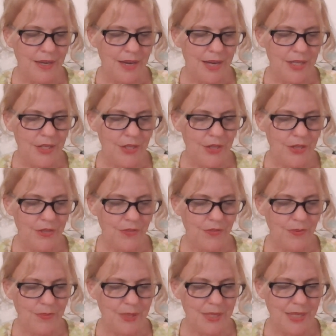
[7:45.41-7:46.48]
I looked
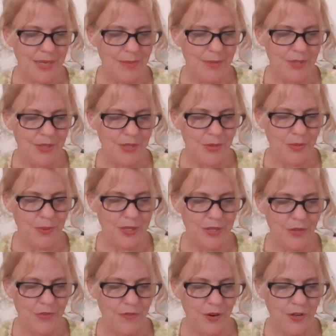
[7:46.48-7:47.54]
from the table to the
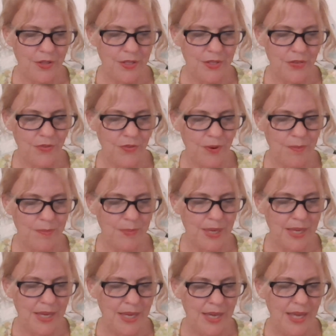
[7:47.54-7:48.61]
window farthest from
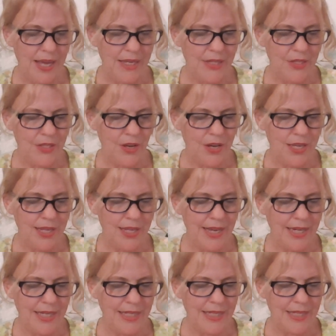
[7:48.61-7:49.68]
me and saw a
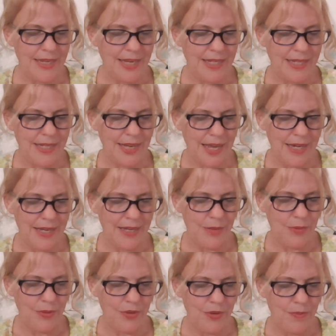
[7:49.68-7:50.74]
lady standing at it
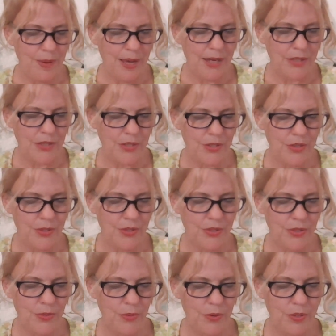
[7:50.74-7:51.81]
with her back turned
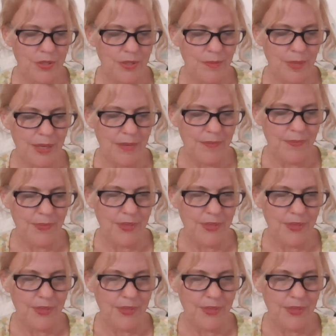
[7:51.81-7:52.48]
towards me.